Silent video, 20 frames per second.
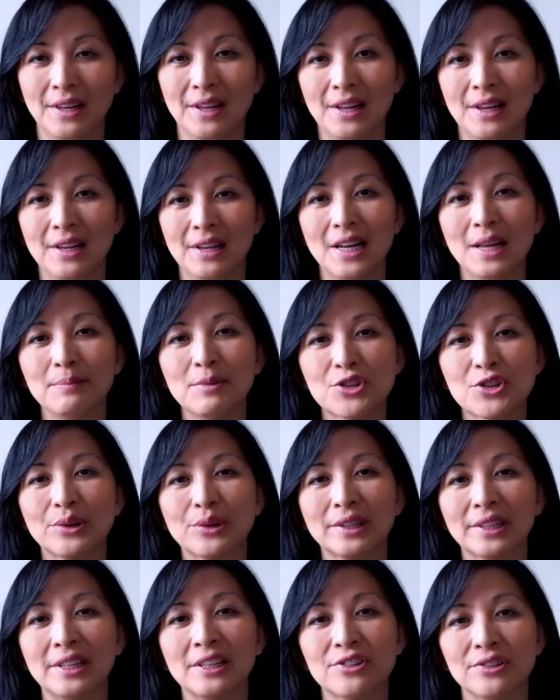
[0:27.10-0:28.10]
Let me
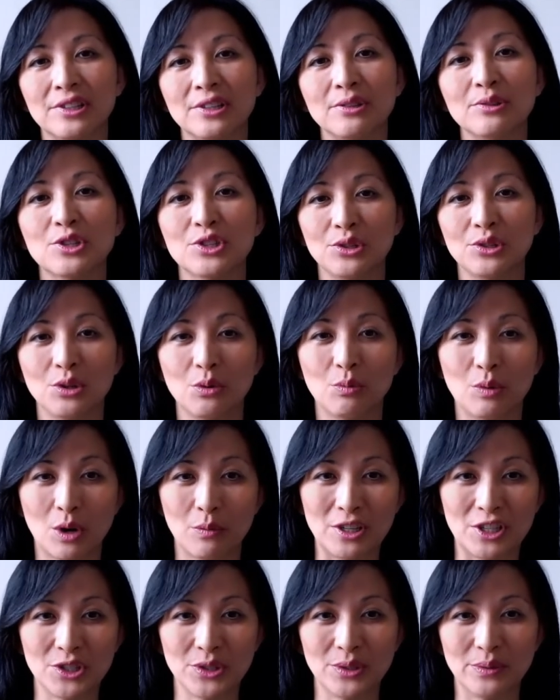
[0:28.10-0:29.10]
shortly introduce to you what
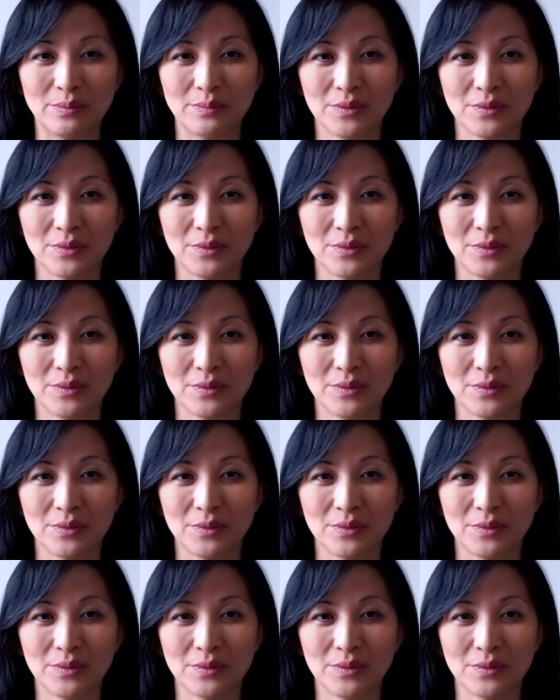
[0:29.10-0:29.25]
we do.